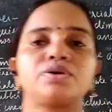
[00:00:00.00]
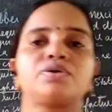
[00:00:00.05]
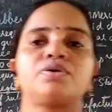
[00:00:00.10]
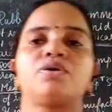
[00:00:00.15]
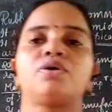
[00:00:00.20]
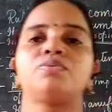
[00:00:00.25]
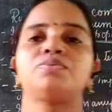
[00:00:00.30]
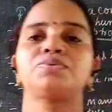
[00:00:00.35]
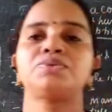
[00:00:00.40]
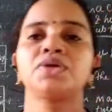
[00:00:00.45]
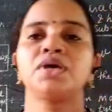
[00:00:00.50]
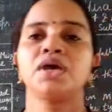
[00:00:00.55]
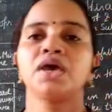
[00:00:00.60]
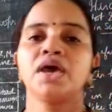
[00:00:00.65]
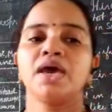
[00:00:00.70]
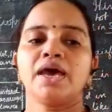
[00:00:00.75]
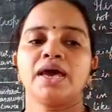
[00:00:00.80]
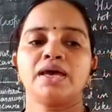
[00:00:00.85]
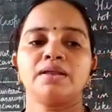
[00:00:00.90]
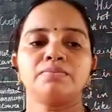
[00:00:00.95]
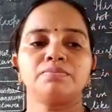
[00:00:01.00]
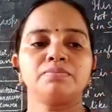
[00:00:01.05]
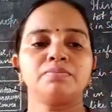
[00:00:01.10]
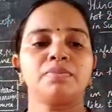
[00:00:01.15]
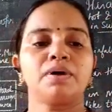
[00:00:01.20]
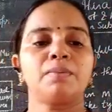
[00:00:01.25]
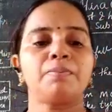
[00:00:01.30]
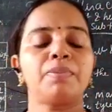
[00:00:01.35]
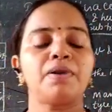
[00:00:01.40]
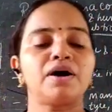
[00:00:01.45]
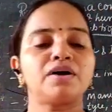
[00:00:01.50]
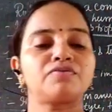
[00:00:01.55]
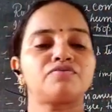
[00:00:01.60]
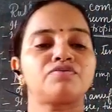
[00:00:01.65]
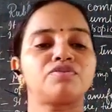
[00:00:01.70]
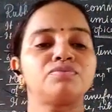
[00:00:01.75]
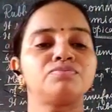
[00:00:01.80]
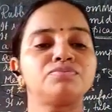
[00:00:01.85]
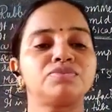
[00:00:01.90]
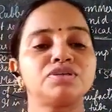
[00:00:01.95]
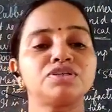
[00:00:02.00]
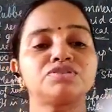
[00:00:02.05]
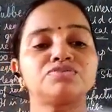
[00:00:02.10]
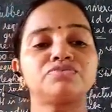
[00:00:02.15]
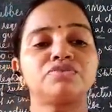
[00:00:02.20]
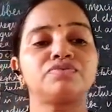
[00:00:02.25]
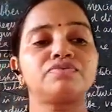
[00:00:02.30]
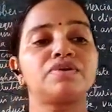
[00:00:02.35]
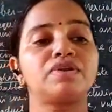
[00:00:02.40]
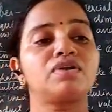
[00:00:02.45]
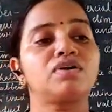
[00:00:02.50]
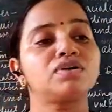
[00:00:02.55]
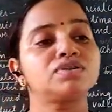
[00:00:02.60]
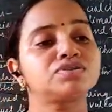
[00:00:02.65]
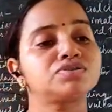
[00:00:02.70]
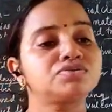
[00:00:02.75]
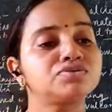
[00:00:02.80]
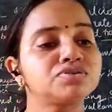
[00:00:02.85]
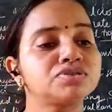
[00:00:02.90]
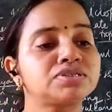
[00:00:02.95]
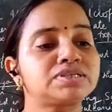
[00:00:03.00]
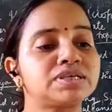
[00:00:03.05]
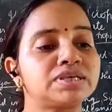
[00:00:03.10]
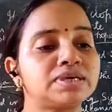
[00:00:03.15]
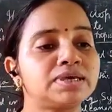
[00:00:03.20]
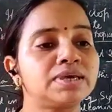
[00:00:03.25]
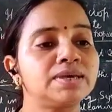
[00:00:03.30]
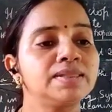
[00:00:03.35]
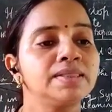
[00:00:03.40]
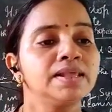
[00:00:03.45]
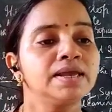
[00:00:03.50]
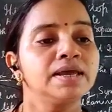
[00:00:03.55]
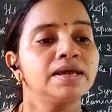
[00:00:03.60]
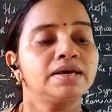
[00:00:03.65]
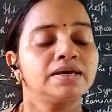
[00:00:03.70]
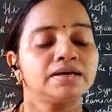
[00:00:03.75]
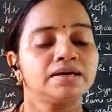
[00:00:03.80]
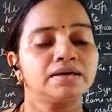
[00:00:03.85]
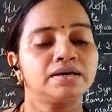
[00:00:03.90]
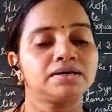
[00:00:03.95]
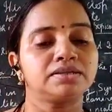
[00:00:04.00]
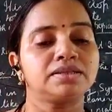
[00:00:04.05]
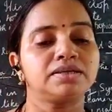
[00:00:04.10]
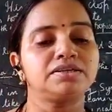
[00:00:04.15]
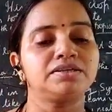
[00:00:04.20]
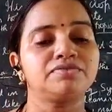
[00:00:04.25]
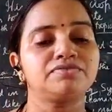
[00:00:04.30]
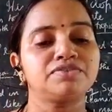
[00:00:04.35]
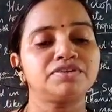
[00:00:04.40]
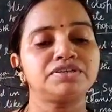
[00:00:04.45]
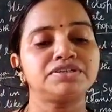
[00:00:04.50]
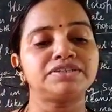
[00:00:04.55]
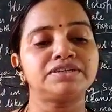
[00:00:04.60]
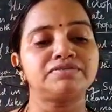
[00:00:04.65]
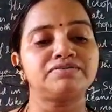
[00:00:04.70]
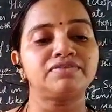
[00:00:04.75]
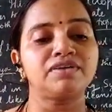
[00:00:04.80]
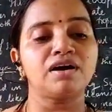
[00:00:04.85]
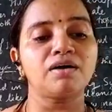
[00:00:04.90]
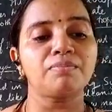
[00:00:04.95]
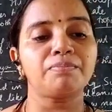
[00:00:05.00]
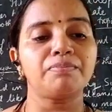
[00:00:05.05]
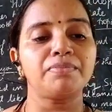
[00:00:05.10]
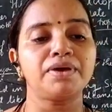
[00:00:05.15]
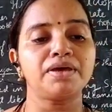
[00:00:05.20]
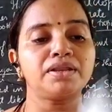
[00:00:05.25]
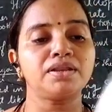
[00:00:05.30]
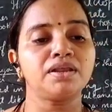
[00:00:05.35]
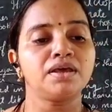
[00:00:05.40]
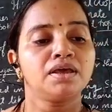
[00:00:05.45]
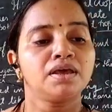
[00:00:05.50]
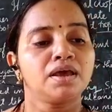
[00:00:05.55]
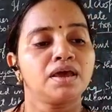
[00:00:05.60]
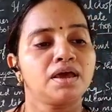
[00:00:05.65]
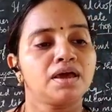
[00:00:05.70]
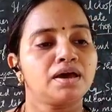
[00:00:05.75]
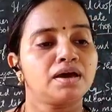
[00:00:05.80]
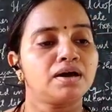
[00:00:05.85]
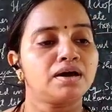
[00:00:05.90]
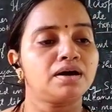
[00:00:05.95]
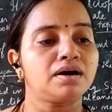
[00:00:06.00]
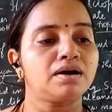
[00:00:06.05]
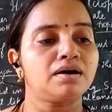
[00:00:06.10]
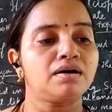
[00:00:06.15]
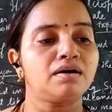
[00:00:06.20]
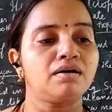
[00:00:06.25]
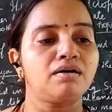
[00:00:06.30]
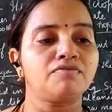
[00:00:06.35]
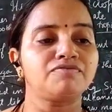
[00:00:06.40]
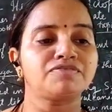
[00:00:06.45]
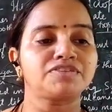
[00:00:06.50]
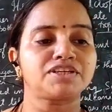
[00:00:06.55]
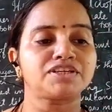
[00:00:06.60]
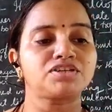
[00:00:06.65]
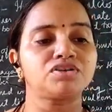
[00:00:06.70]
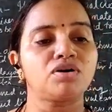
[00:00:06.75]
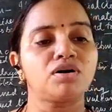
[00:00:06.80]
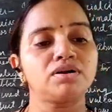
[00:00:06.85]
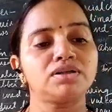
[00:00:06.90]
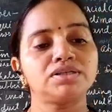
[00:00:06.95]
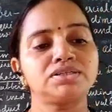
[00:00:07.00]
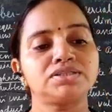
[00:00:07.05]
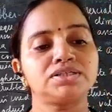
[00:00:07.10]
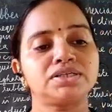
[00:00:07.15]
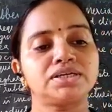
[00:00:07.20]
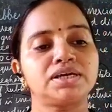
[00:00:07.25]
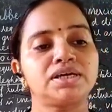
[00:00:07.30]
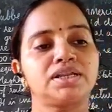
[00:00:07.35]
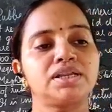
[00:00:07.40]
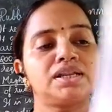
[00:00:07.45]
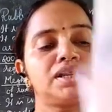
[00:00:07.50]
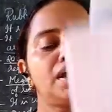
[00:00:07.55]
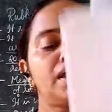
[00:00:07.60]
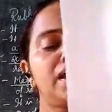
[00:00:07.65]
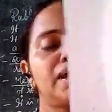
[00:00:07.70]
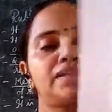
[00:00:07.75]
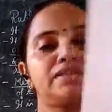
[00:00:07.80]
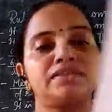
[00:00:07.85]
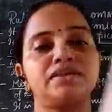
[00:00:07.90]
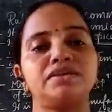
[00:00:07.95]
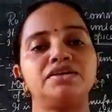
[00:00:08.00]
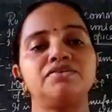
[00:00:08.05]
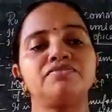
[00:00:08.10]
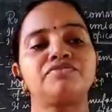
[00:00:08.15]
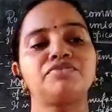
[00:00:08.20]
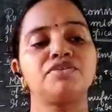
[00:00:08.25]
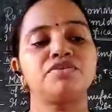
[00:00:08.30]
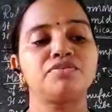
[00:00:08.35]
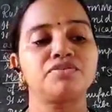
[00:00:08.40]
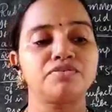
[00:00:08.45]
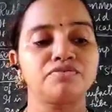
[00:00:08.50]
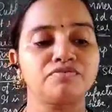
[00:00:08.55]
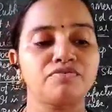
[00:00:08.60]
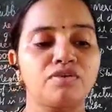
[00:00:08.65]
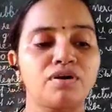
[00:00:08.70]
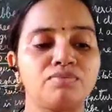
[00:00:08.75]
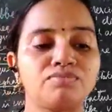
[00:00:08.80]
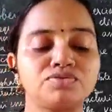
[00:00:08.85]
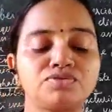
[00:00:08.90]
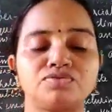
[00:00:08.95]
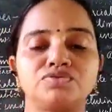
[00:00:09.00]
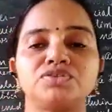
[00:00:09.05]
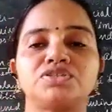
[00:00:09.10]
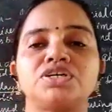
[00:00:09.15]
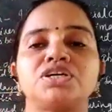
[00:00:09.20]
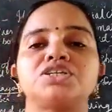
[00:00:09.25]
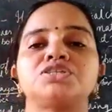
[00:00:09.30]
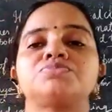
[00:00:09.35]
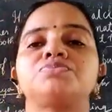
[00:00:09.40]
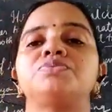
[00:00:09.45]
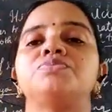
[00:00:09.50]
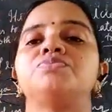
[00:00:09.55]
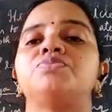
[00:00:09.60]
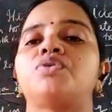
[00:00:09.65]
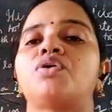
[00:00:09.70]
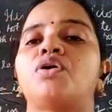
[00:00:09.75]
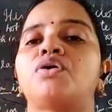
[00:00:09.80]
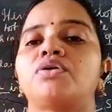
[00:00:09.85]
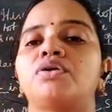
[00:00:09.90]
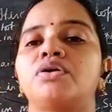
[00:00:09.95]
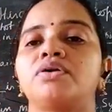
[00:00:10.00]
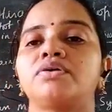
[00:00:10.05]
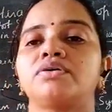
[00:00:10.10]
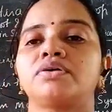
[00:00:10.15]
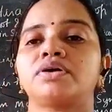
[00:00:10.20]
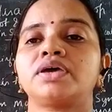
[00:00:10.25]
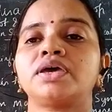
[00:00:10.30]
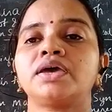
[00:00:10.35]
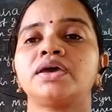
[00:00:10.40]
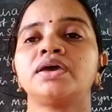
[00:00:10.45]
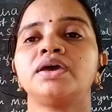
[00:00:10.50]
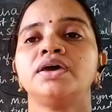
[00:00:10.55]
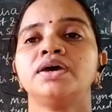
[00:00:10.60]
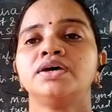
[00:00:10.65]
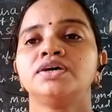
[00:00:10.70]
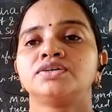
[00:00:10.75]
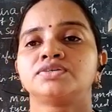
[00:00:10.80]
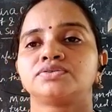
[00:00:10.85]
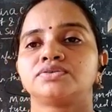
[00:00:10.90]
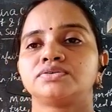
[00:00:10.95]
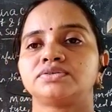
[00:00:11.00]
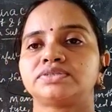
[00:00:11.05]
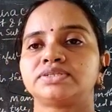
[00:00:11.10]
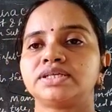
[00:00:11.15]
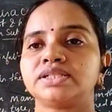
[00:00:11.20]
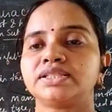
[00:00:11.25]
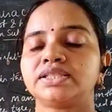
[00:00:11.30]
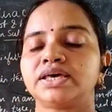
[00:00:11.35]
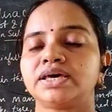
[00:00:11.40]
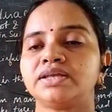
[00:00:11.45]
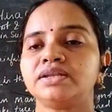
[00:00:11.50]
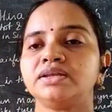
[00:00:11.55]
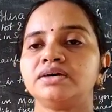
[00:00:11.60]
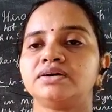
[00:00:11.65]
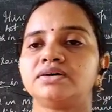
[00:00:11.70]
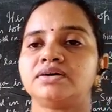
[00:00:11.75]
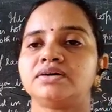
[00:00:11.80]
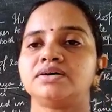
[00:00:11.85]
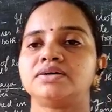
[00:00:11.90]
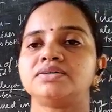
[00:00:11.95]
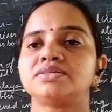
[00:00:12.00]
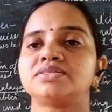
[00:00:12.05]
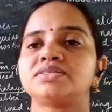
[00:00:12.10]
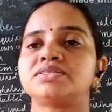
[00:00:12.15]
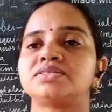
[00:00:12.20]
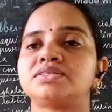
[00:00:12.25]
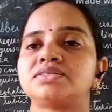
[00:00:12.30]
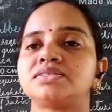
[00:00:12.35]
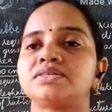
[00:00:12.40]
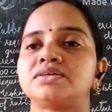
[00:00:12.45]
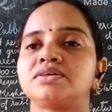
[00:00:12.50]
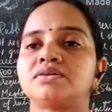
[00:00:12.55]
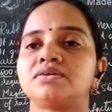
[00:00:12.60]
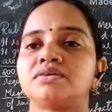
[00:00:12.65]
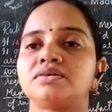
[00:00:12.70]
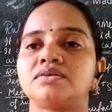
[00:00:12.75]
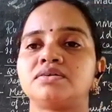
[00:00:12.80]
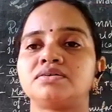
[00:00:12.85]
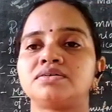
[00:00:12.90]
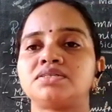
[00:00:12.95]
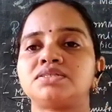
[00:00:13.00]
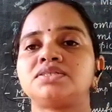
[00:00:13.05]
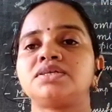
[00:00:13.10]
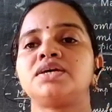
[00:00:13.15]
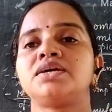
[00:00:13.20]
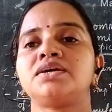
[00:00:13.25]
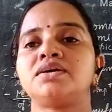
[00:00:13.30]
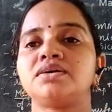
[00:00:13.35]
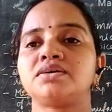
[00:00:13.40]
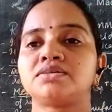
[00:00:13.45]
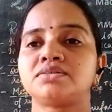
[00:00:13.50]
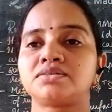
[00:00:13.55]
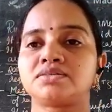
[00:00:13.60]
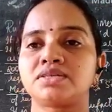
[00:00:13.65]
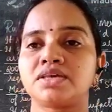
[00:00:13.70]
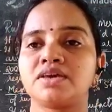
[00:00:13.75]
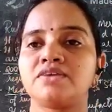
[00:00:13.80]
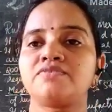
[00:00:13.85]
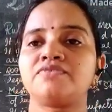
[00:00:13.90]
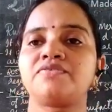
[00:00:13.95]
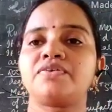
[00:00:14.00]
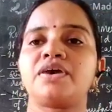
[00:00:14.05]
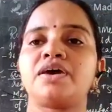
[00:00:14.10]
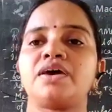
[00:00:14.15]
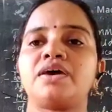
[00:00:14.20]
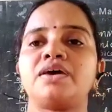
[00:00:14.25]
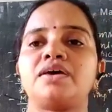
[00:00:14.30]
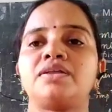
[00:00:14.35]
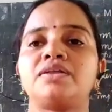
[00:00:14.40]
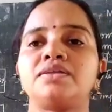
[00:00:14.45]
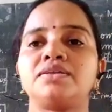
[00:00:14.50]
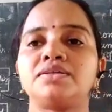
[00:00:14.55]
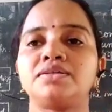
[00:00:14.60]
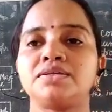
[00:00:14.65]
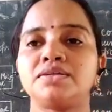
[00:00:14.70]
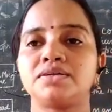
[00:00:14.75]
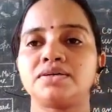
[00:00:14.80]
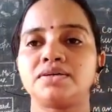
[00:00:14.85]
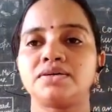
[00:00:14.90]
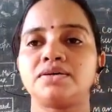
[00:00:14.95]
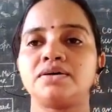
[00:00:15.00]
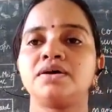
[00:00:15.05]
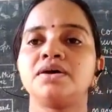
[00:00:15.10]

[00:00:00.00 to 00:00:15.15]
crops, and apart from this we will also see the different development of technological and the different reforms which has been brought. Okay, so till then stay safe and